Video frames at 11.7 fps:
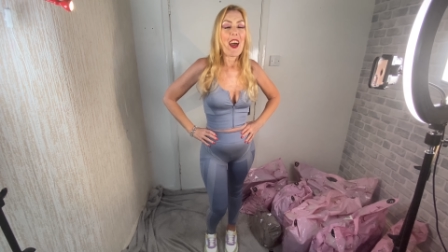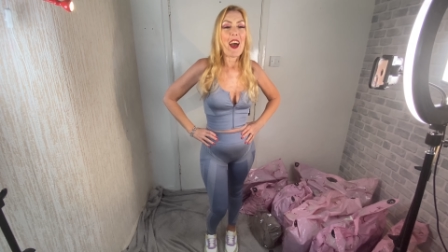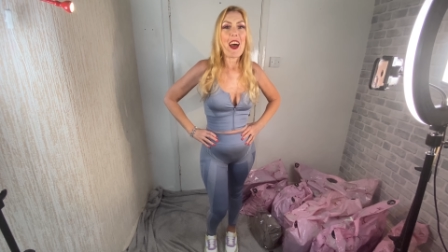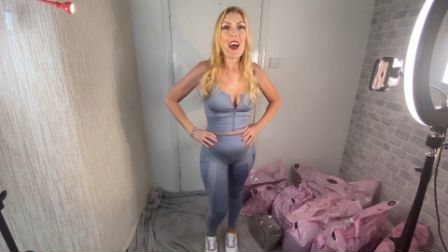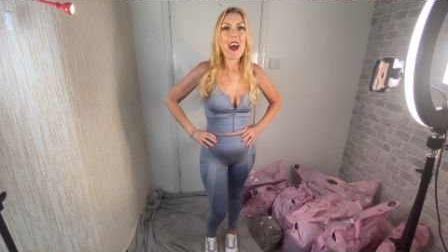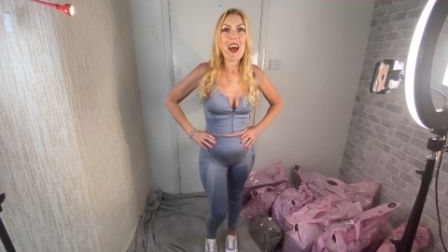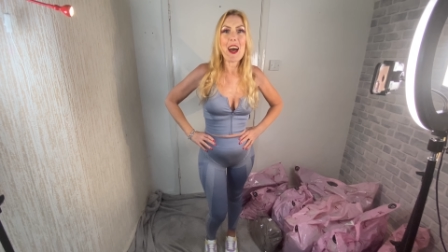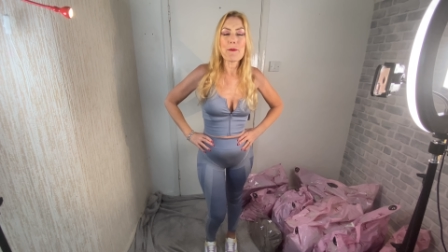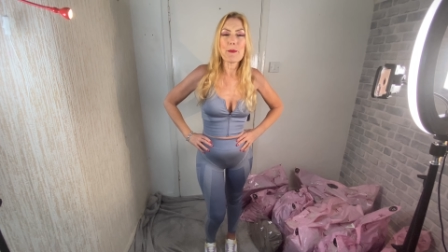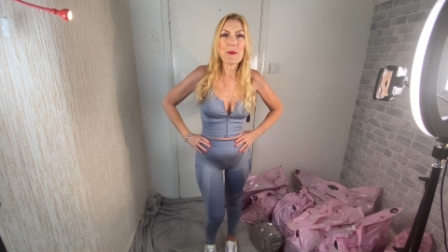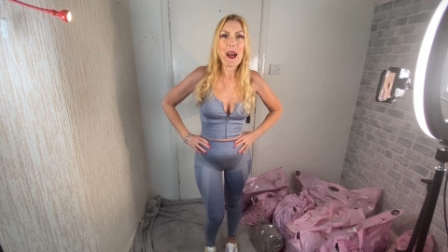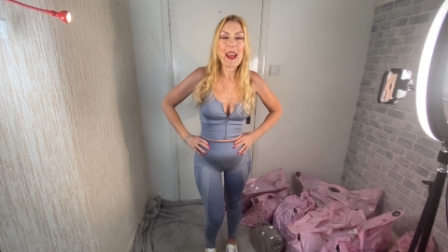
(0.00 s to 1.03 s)

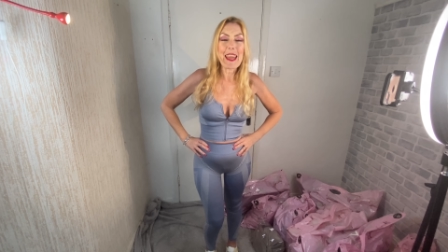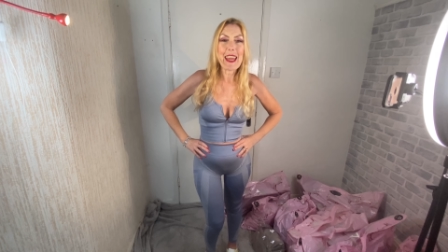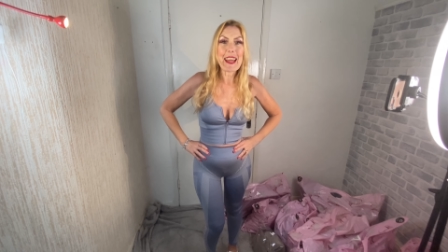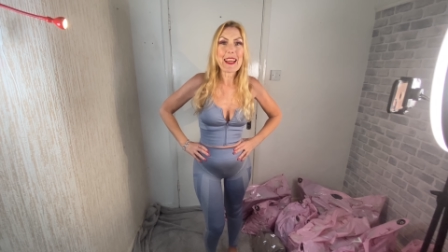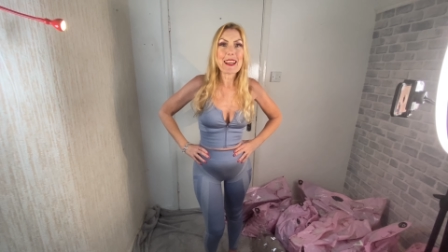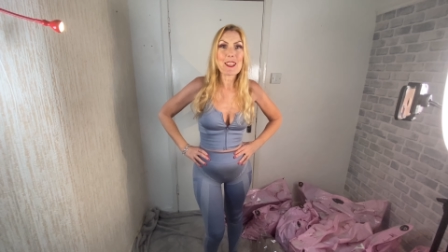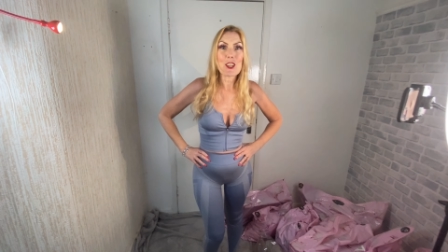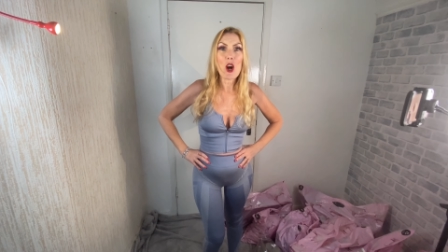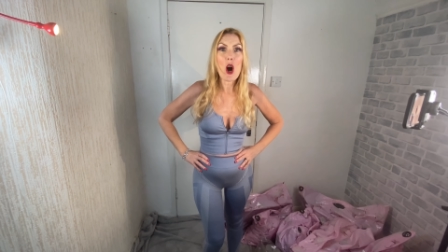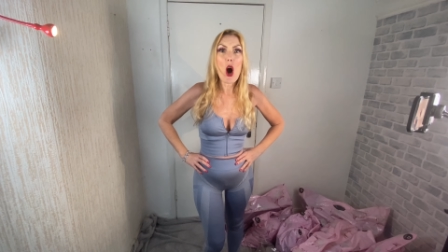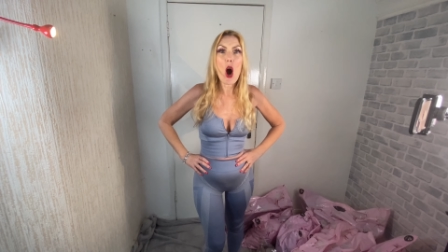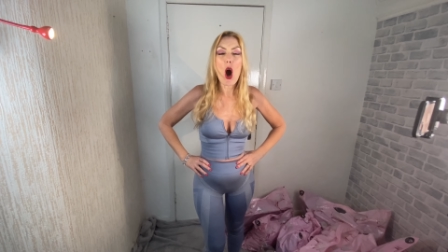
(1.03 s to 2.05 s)
Um, It
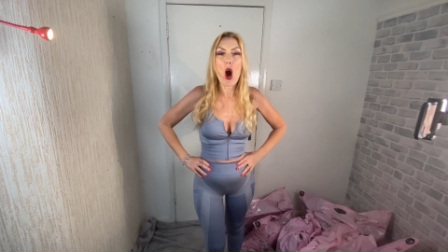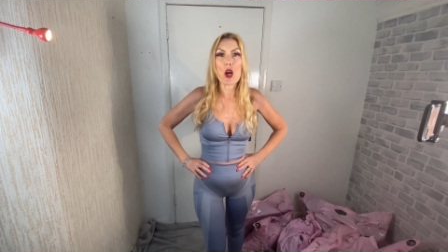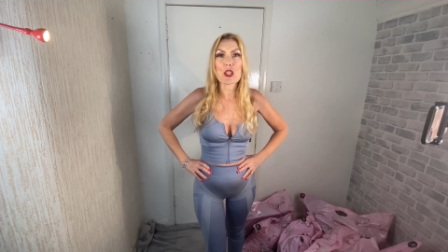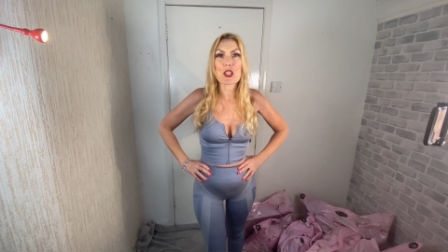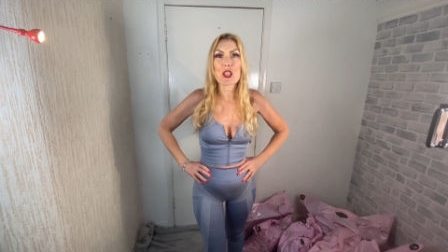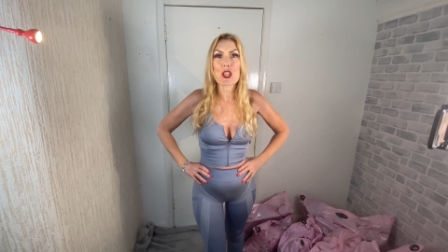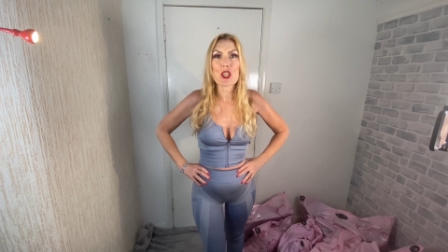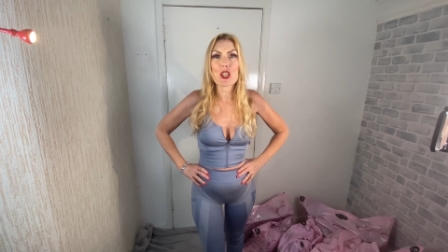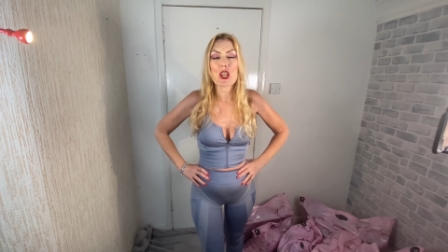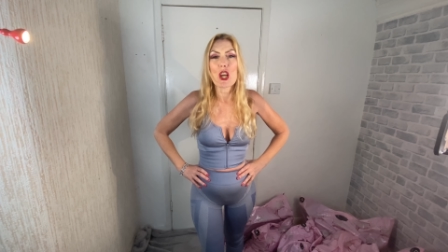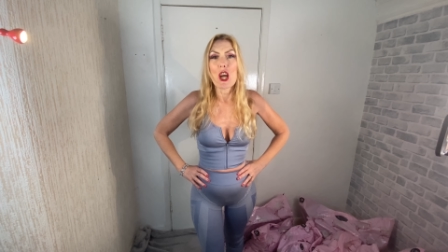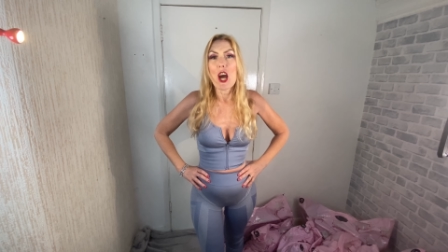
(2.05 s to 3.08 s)

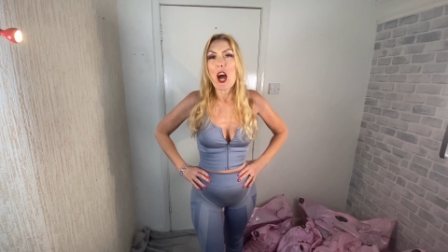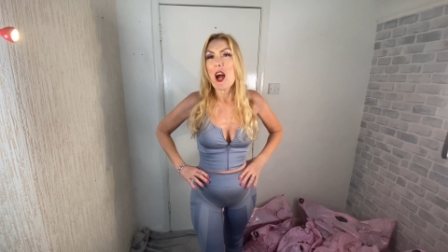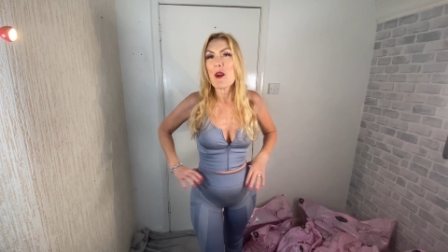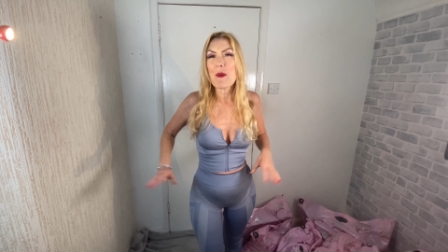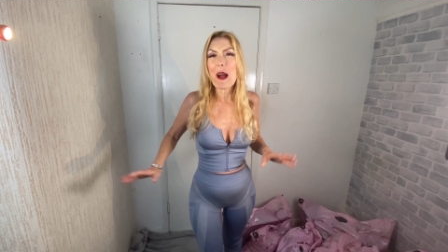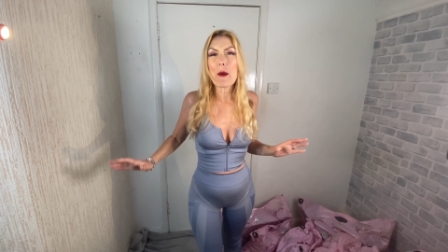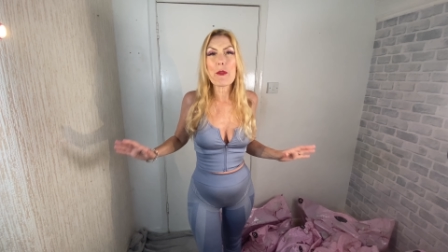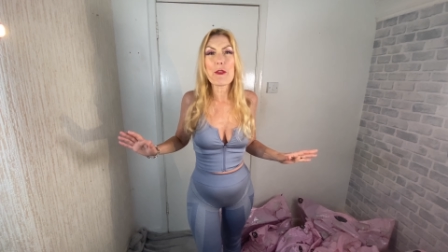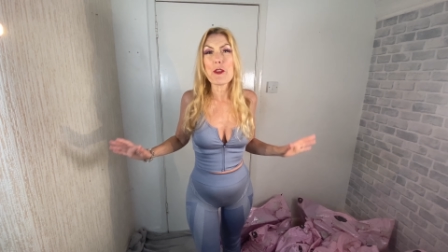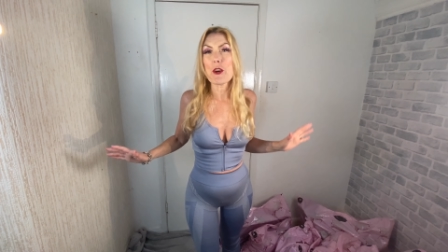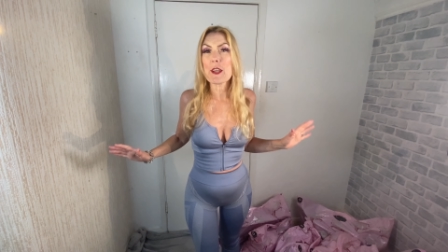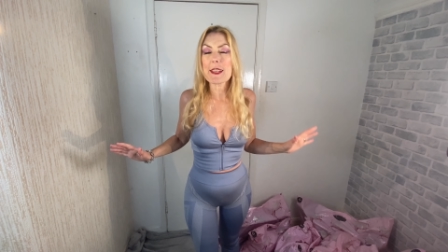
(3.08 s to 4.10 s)
cost around
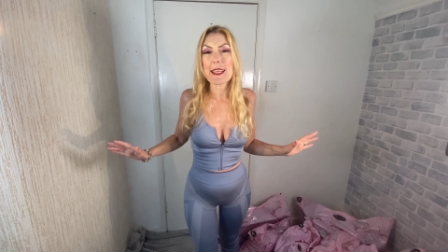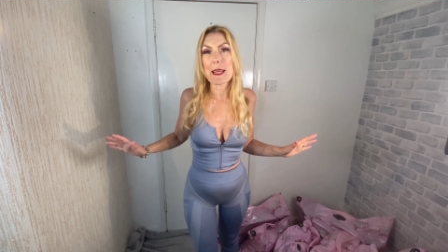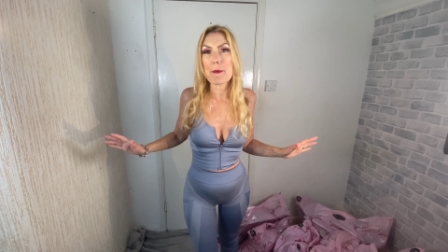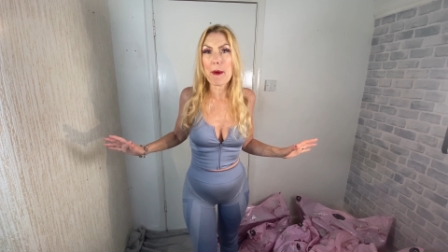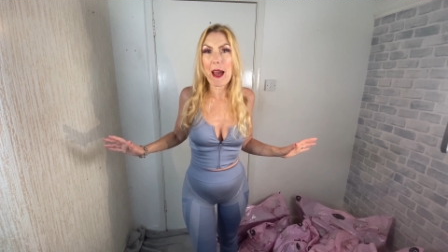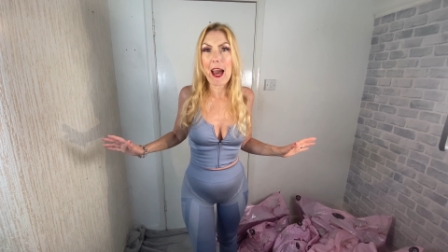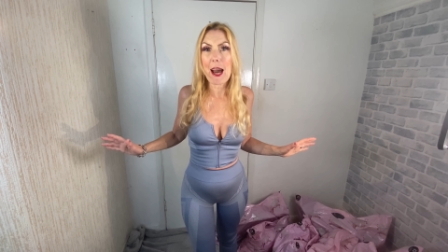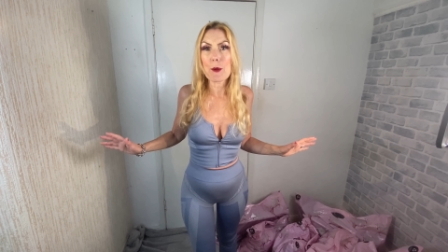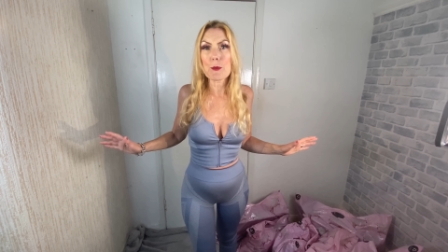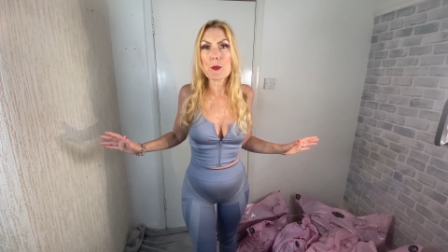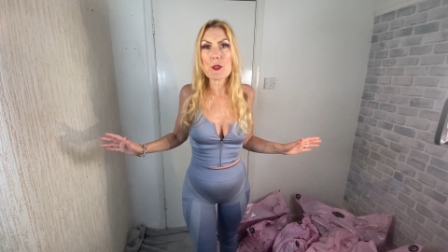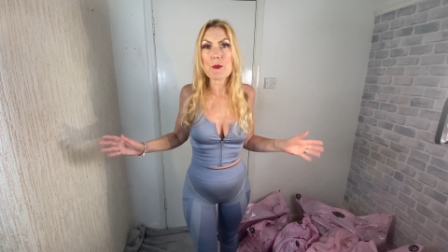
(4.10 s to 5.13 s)

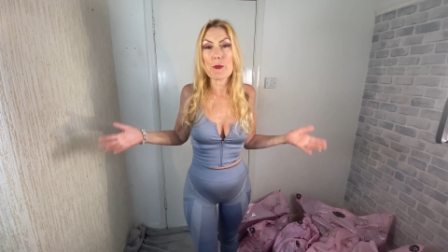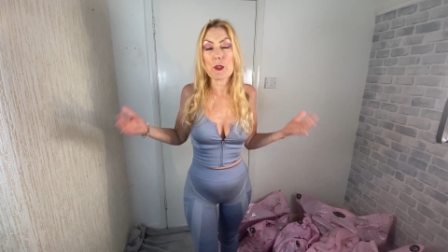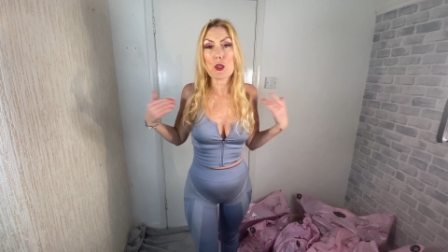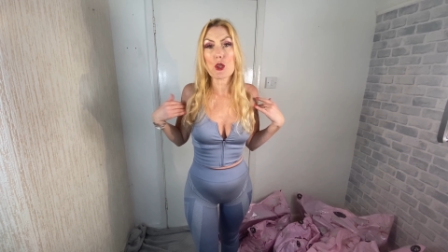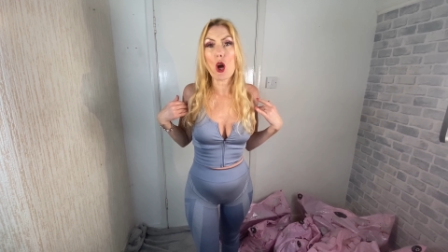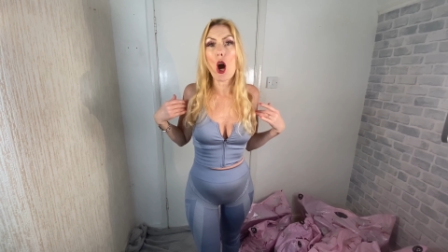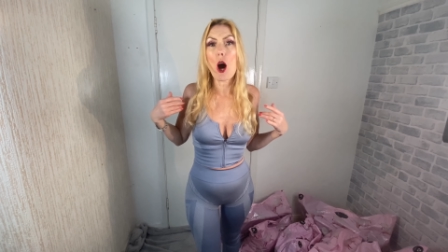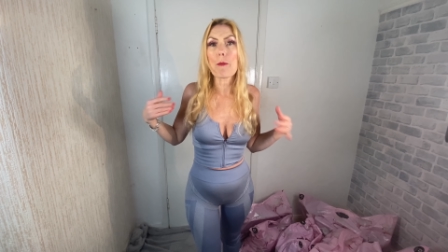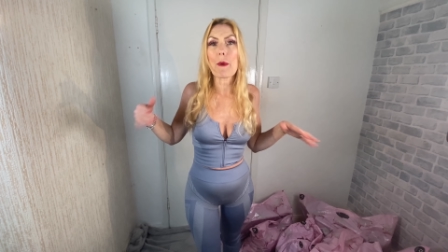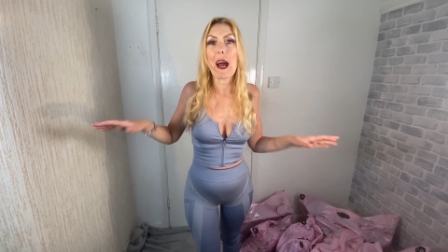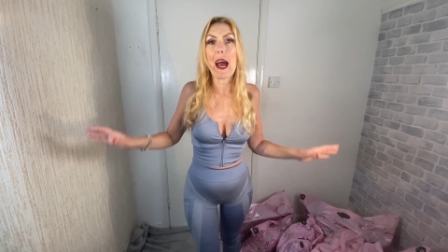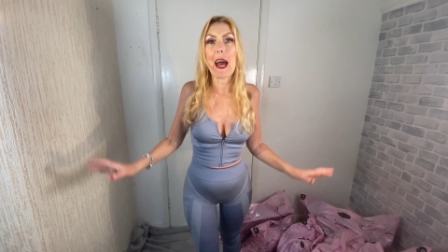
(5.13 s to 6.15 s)
£13 for the
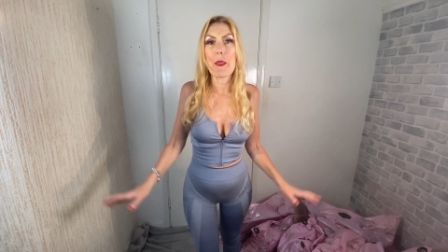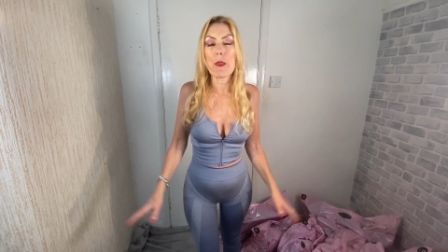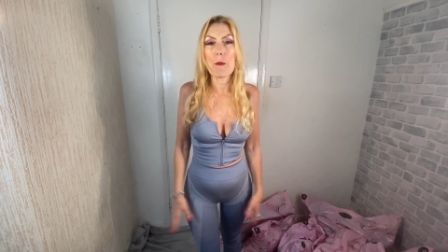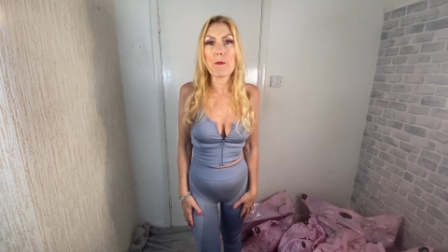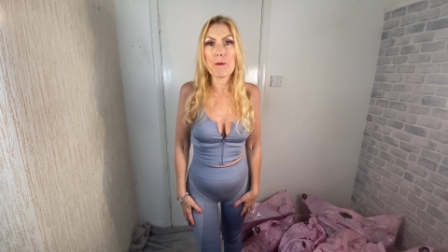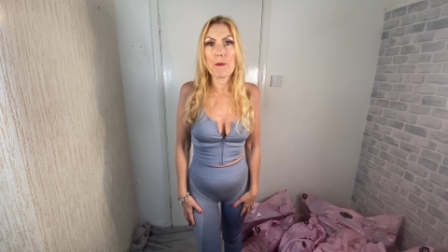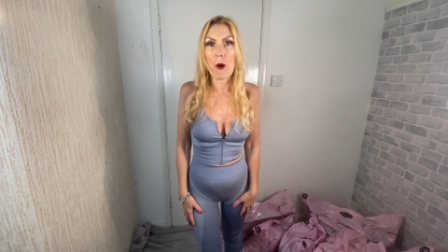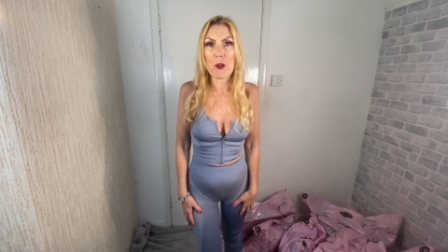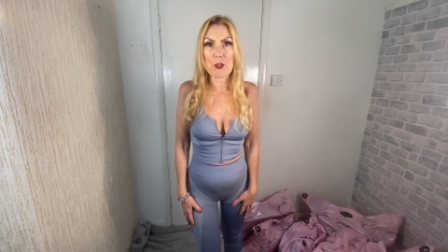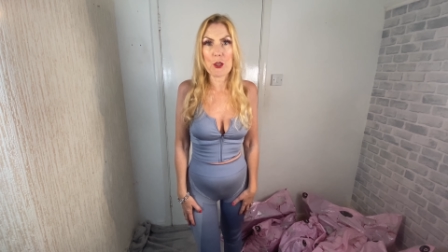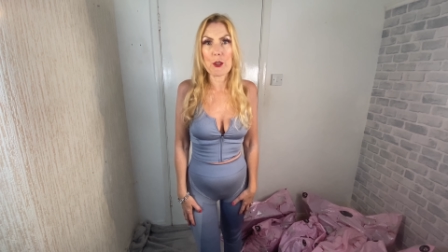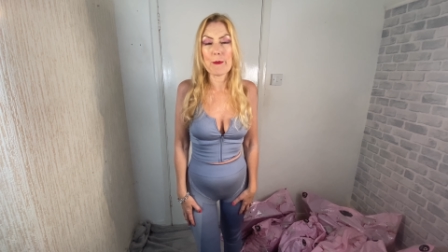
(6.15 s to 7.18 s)
top and the
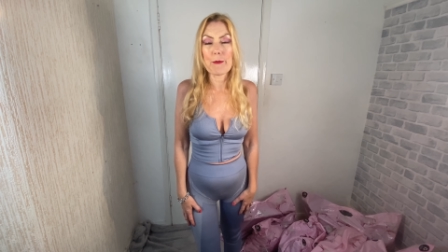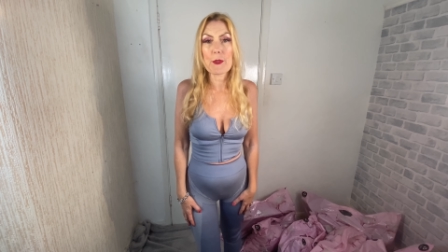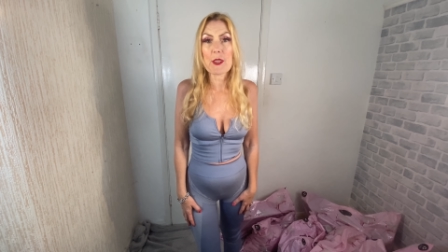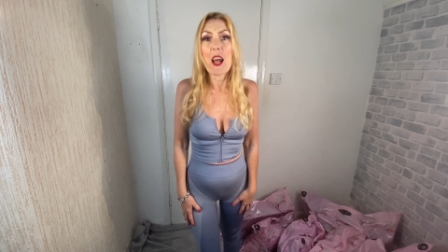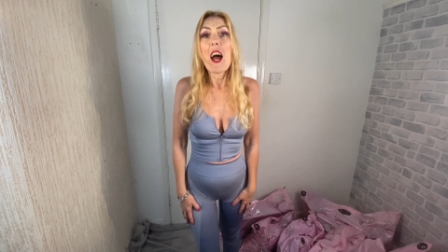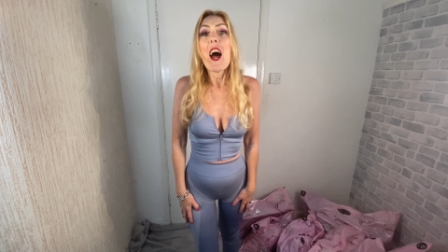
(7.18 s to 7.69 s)
bottoms.